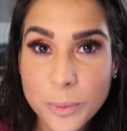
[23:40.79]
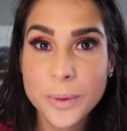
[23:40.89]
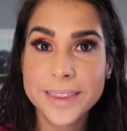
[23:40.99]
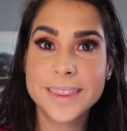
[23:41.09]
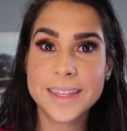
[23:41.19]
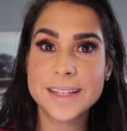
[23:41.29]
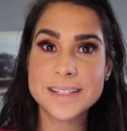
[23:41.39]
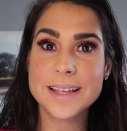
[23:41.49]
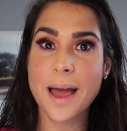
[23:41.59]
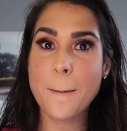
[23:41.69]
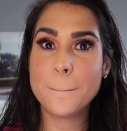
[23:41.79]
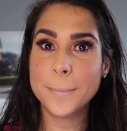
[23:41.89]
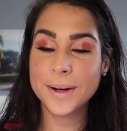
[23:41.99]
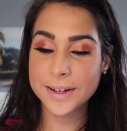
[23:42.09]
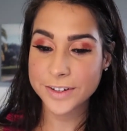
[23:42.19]
with this
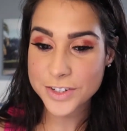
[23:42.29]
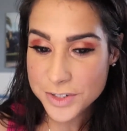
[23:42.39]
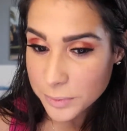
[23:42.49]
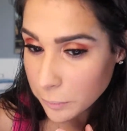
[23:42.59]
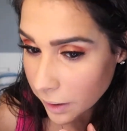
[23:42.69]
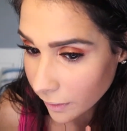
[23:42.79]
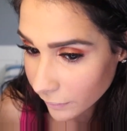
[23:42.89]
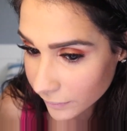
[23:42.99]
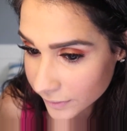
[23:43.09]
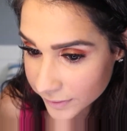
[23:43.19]
blush wow